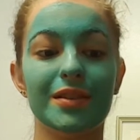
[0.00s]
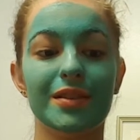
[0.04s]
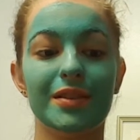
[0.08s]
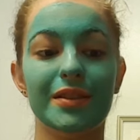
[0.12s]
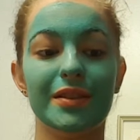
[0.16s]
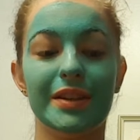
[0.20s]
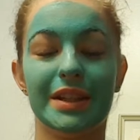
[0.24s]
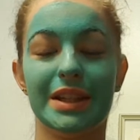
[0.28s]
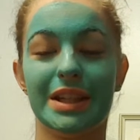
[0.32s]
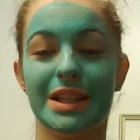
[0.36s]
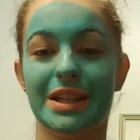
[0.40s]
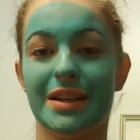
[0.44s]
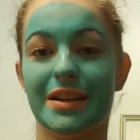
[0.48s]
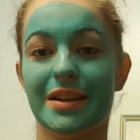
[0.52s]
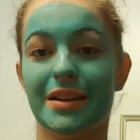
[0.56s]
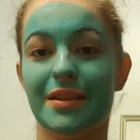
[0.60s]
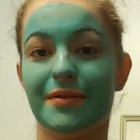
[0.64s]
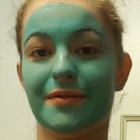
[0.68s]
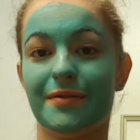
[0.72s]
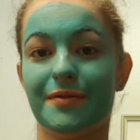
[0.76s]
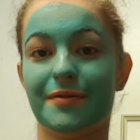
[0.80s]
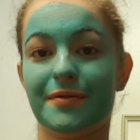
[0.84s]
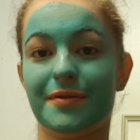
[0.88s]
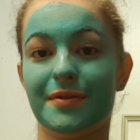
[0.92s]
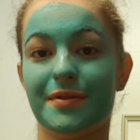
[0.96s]
In
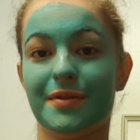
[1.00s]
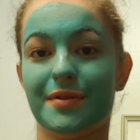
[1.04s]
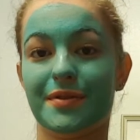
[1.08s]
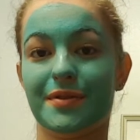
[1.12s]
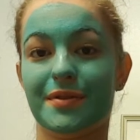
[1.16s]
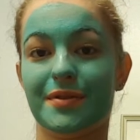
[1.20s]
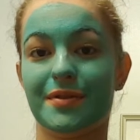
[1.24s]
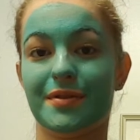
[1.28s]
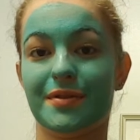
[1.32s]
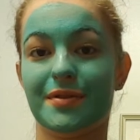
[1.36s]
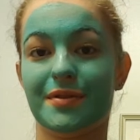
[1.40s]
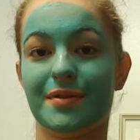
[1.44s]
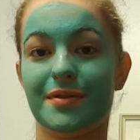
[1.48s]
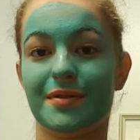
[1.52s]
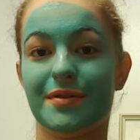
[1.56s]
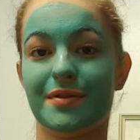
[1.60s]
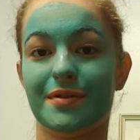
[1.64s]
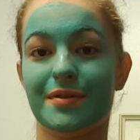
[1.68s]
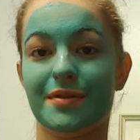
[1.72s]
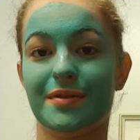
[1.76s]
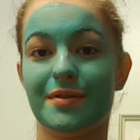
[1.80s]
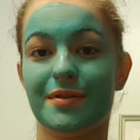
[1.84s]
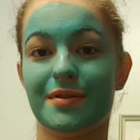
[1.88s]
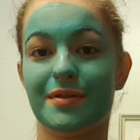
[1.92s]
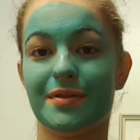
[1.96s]
life,
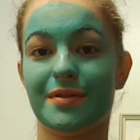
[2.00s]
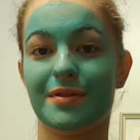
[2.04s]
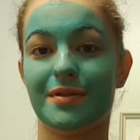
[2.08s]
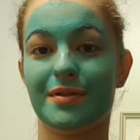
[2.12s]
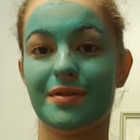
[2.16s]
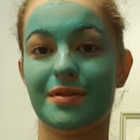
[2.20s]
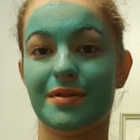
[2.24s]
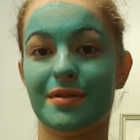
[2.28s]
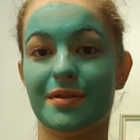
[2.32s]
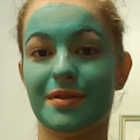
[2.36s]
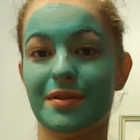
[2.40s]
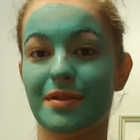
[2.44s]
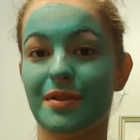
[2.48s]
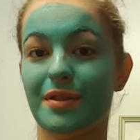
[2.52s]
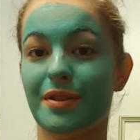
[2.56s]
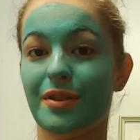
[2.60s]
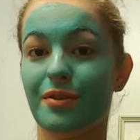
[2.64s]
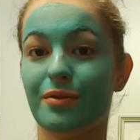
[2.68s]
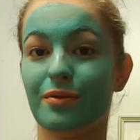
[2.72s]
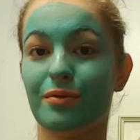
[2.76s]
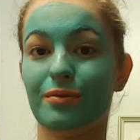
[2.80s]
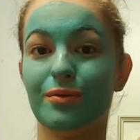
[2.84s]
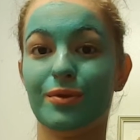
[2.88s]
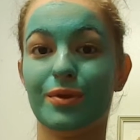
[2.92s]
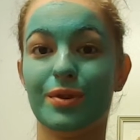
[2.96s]
the
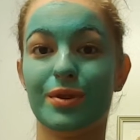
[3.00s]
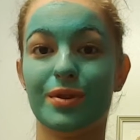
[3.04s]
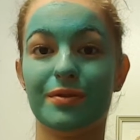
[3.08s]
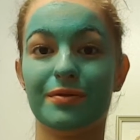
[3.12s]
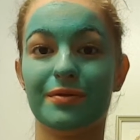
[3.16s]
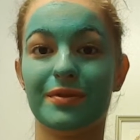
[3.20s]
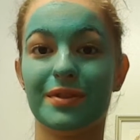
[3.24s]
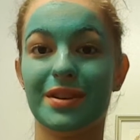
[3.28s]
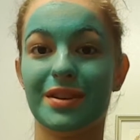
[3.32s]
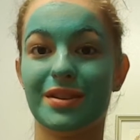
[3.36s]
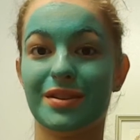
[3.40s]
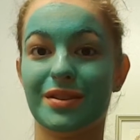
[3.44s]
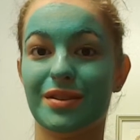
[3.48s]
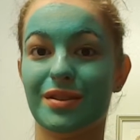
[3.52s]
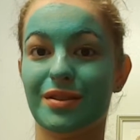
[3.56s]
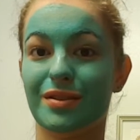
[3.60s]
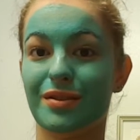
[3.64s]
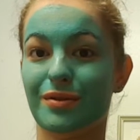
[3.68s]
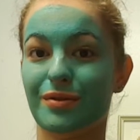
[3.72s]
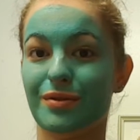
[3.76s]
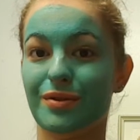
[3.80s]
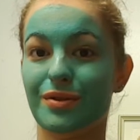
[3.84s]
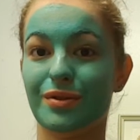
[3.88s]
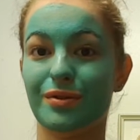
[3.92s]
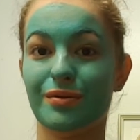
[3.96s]
lone wolf doesn't
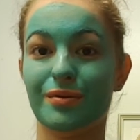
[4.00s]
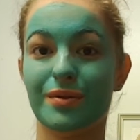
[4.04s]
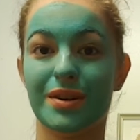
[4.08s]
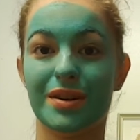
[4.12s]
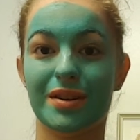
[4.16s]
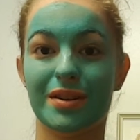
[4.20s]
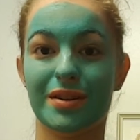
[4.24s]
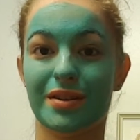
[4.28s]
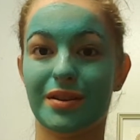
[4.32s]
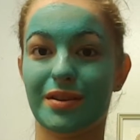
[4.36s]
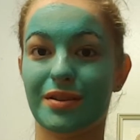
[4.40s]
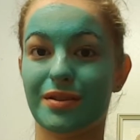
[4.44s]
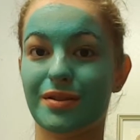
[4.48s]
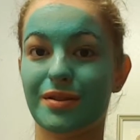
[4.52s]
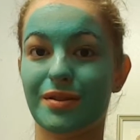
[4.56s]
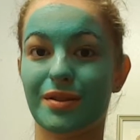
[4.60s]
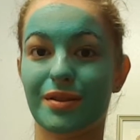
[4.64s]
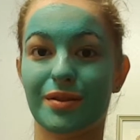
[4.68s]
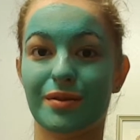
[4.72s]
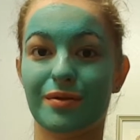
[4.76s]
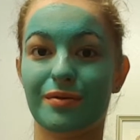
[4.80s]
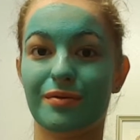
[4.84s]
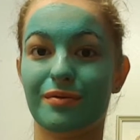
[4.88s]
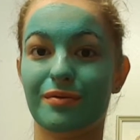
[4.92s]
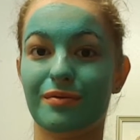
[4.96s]
do too well on its
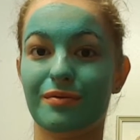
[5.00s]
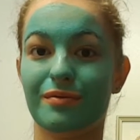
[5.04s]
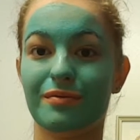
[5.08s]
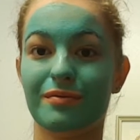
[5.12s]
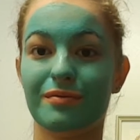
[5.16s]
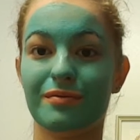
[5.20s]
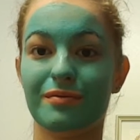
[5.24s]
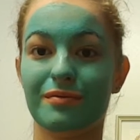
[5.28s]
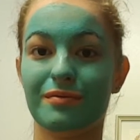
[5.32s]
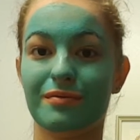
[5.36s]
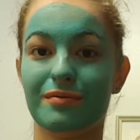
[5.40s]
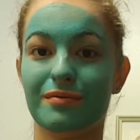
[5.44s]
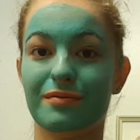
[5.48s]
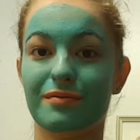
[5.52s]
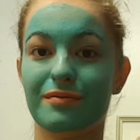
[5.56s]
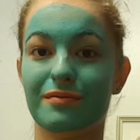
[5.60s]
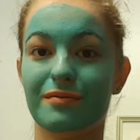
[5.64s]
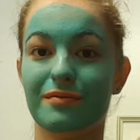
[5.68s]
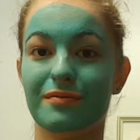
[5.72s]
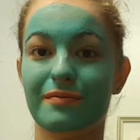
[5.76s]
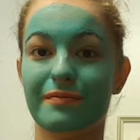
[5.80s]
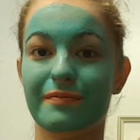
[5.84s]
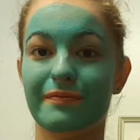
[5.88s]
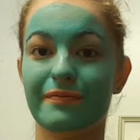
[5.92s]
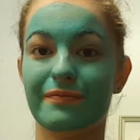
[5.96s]
own.
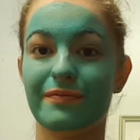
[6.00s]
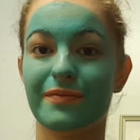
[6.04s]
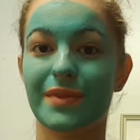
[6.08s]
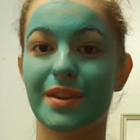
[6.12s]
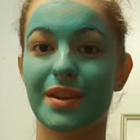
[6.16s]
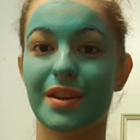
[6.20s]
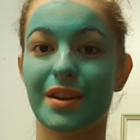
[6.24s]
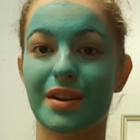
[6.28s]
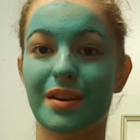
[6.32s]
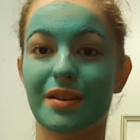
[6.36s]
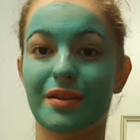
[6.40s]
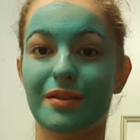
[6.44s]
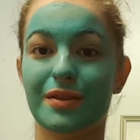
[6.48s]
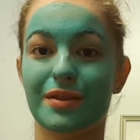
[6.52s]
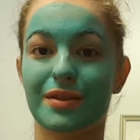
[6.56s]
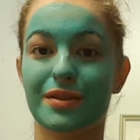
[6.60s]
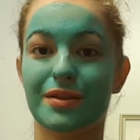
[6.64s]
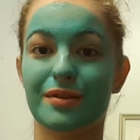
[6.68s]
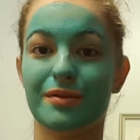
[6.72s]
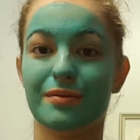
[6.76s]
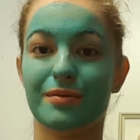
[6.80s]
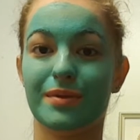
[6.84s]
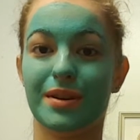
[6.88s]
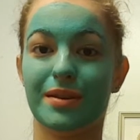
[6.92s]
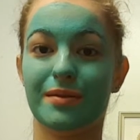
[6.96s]
They always
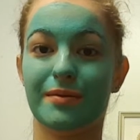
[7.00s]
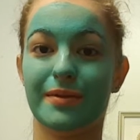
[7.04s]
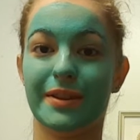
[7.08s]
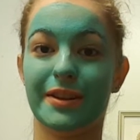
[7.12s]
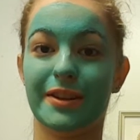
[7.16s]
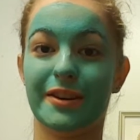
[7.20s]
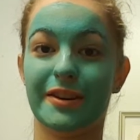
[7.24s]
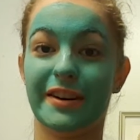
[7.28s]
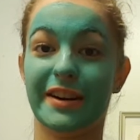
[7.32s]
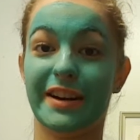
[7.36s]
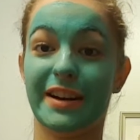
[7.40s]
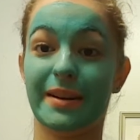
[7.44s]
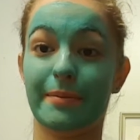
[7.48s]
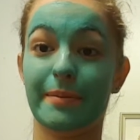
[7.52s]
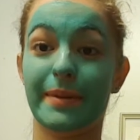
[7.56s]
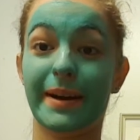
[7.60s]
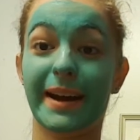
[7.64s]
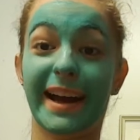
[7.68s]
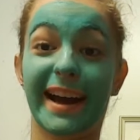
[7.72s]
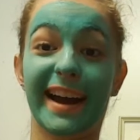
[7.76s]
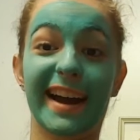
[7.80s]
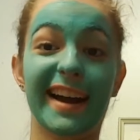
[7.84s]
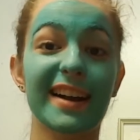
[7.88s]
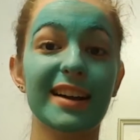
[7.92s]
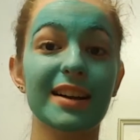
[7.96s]
do well when they're in a
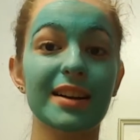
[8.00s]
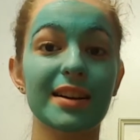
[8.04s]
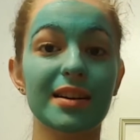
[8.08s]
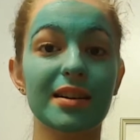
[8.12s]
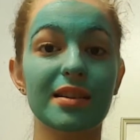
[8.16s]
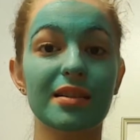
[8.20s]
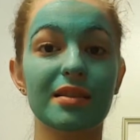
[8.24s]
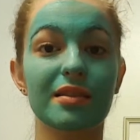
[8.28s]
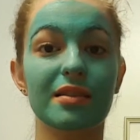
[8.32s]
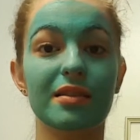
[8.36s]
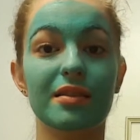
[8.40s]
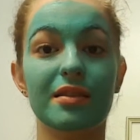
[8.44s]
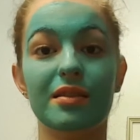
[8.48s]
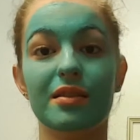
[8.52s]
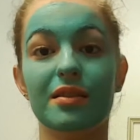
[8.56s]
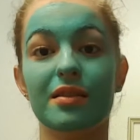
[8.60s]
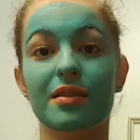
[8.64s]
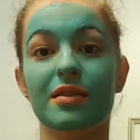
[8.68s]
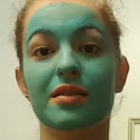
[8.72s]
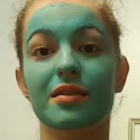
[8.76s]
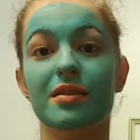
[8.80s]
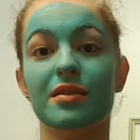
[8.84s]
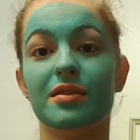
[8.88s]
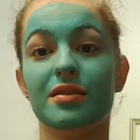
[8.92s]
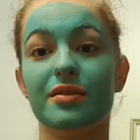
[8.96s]
pack.
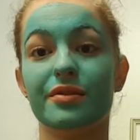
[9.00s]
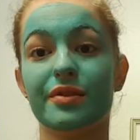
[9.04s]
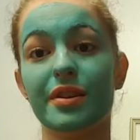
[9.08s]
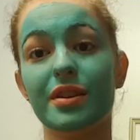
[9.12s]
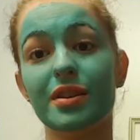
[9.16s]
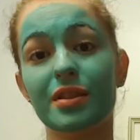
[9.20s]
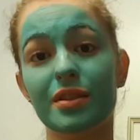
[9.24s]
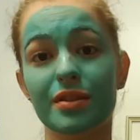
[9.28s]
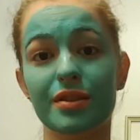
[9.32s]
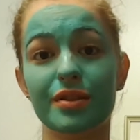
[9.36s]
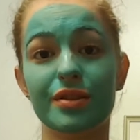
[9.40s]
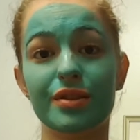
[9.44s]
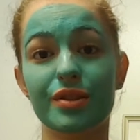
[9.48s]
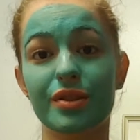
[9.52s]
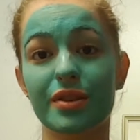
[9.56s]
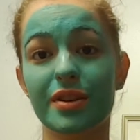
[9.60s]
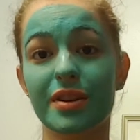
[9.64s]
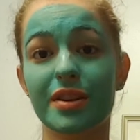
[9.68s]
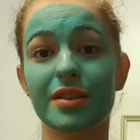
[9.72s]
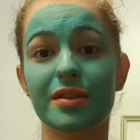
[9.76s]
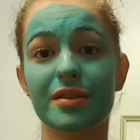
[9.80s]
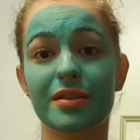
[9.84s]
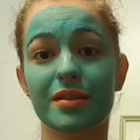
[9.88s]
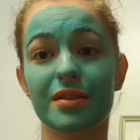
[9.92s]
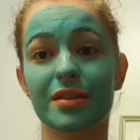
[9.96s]
So I encourage you
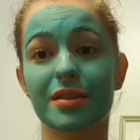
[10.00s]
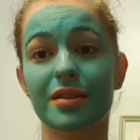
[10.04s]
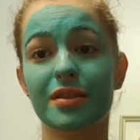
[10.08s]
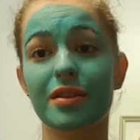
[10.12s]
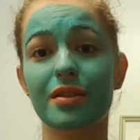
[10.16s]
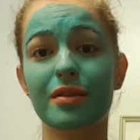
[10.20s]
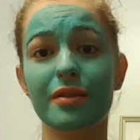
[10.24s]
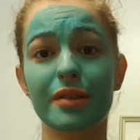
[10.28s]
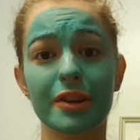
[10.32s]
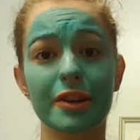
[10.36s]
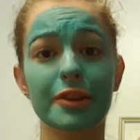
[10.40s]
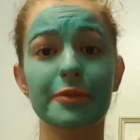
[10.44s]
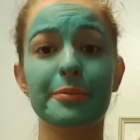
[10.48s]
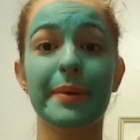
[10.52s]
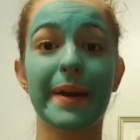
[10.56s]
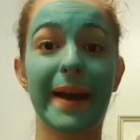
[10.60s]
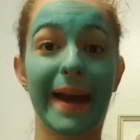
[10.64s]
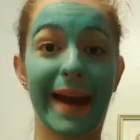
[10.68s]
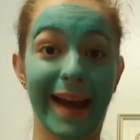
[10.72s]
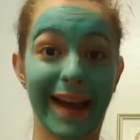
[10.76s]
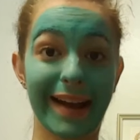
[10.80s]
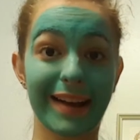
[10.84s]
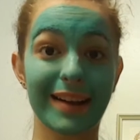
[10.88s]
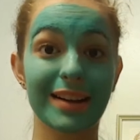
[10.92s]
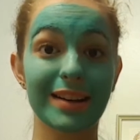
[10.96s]
guys to go to your
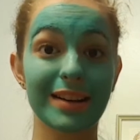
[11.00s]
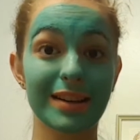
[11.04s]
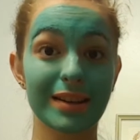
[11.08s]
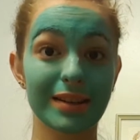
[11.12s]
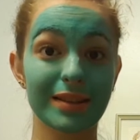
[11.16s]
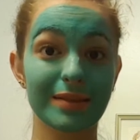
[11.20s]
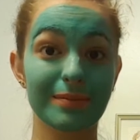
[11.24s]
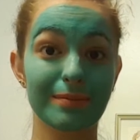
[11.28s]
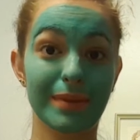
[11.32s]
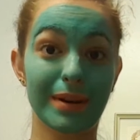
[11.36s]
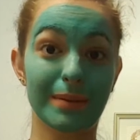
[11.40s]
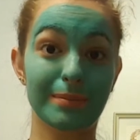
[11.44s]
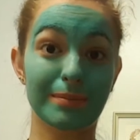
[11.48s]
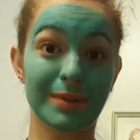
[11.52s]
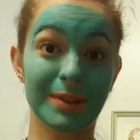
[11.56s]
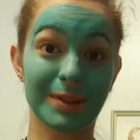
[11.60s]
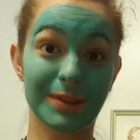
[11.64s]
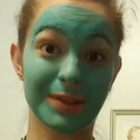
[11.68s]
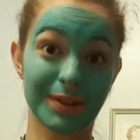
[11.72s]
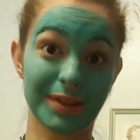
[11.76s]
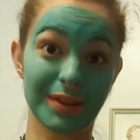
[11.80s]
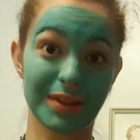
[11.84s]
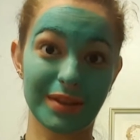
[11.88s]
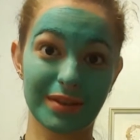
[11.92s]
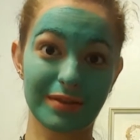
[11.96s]
pack
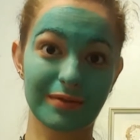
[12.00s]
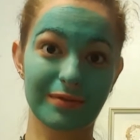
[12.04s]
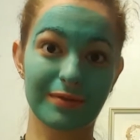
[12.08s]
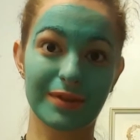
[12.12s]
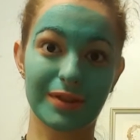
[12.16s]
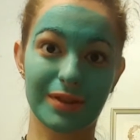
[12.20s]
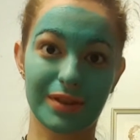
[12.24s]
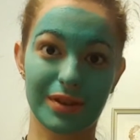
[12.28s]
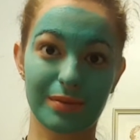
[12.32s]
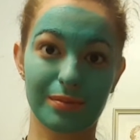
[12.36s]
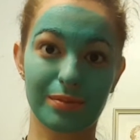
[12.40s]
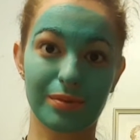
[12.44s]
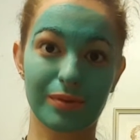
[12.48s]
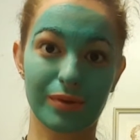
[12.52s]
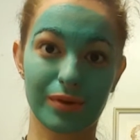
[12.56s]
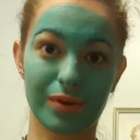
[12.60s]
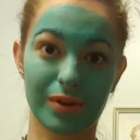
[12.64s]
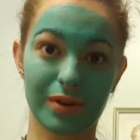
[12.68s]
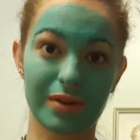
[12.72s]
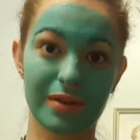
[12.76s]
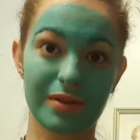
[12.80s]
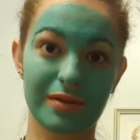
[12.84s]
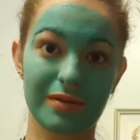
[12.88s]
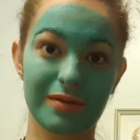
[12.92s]
members for support.